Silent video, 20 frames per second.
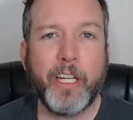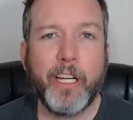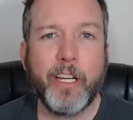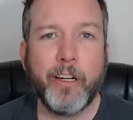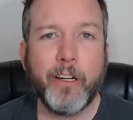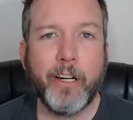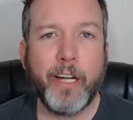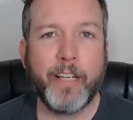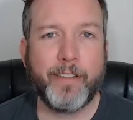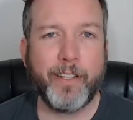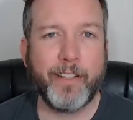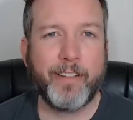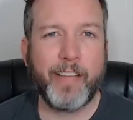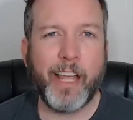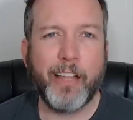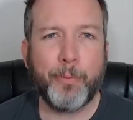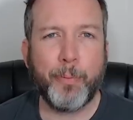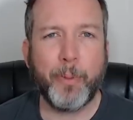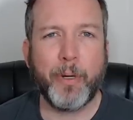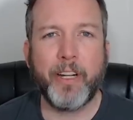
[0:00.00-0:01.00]
here is a
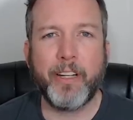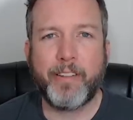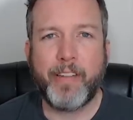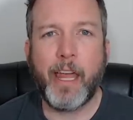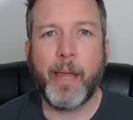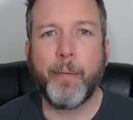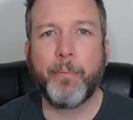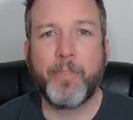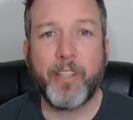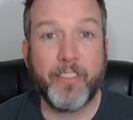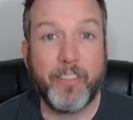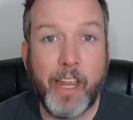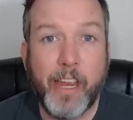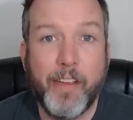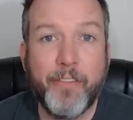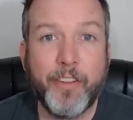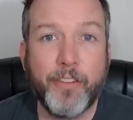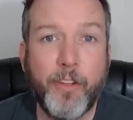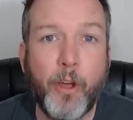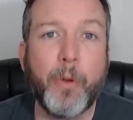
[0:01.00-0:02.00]
desperate attempt to
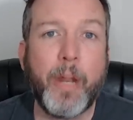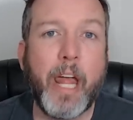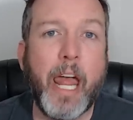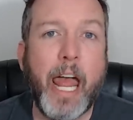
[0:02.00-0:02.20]
save his own